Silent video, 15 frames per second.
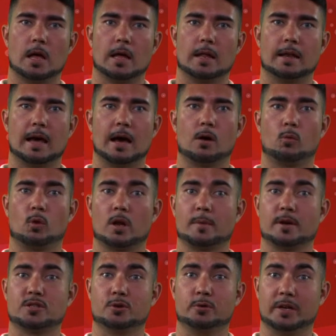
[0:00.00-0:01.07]
Now, what am
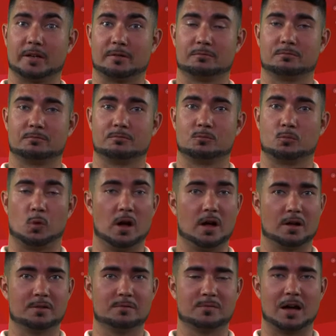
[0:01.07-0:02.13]
I doing?
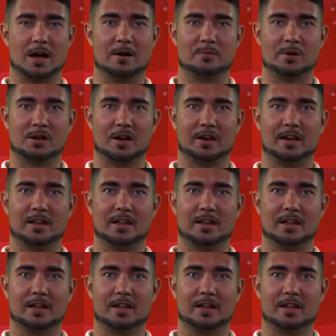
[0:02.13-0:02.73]
Well, I've been lucky